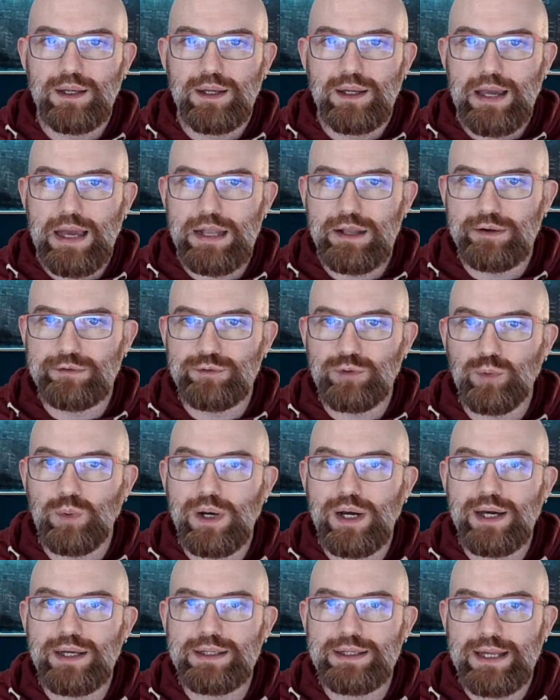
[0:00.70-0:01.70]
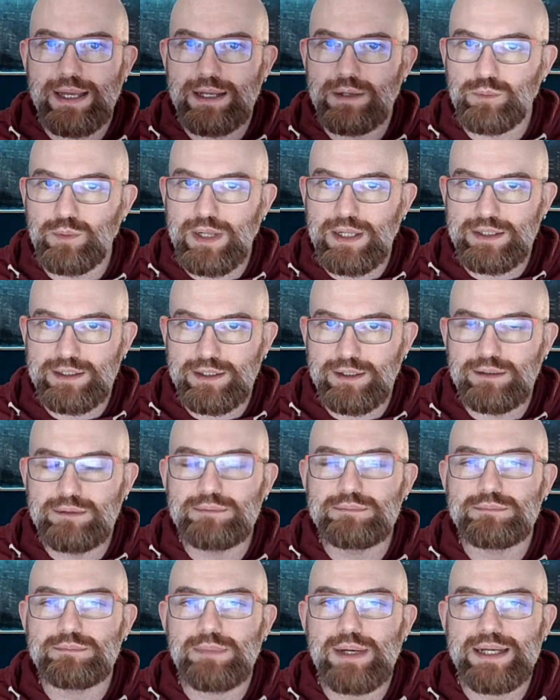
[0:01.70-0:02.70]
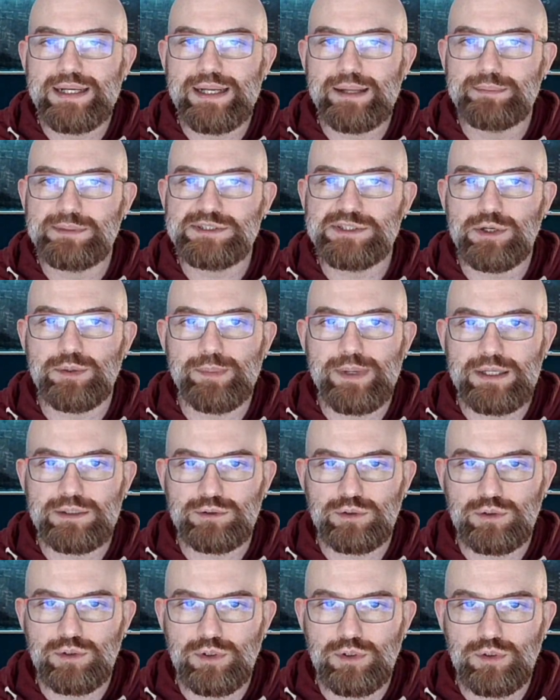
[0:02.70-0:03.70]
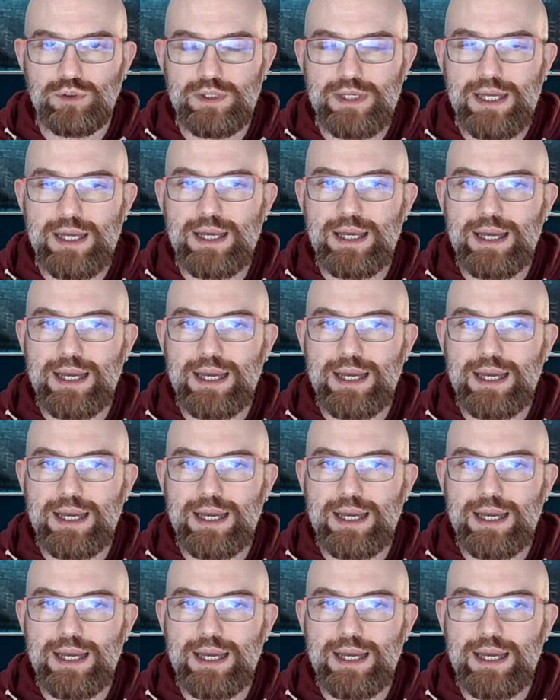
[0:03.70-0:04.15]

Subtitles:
Hello everyone and welcome. My name is Roberto Corona.